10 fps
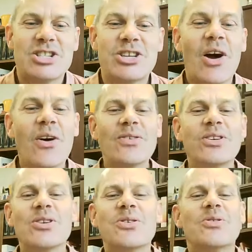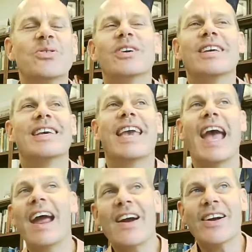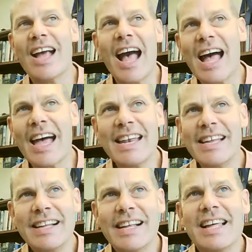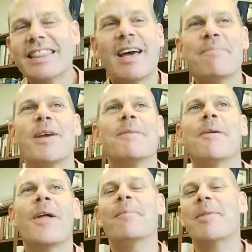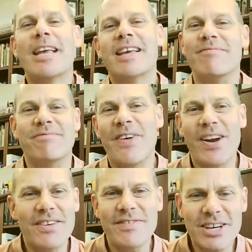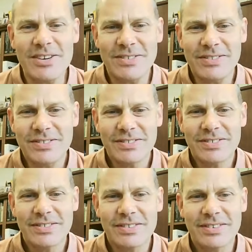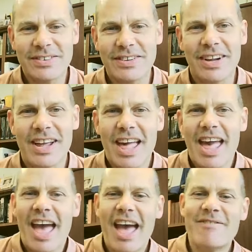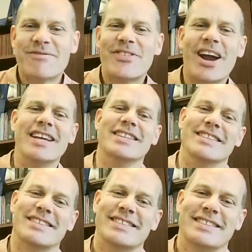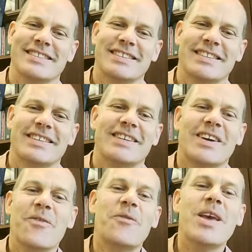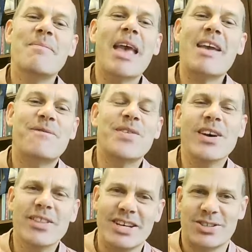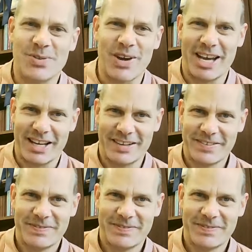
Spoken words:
Don't you care, God, that people are making fun of you? And friends, we may feel this way.